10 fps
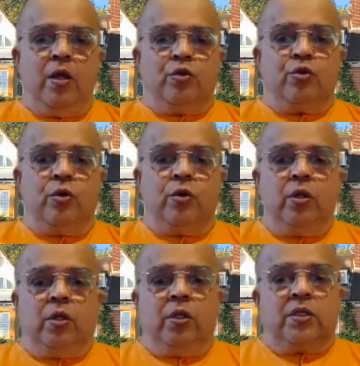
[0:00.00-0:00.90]
So
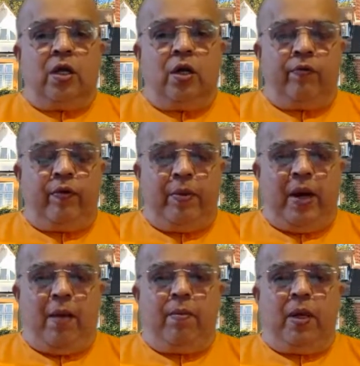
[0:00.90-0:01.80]
the son of a
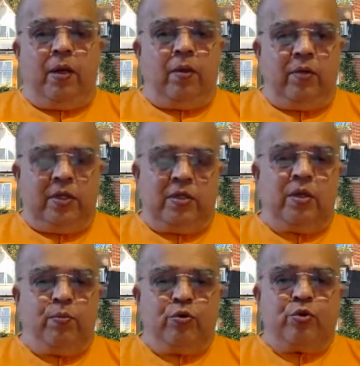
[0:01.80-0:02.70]
Brahmin, which is
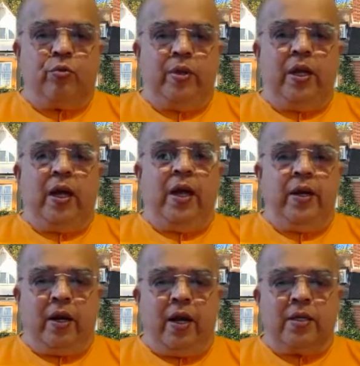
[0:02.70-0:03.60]
supposed to be a
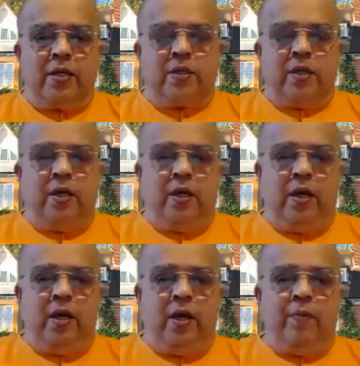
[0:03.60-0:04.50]
higher caste in
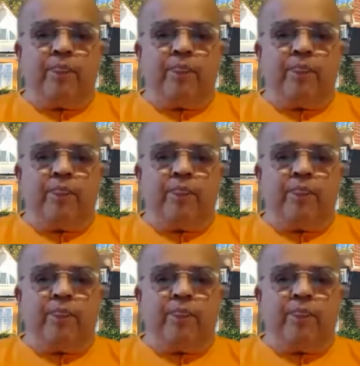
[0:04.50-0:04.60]
India,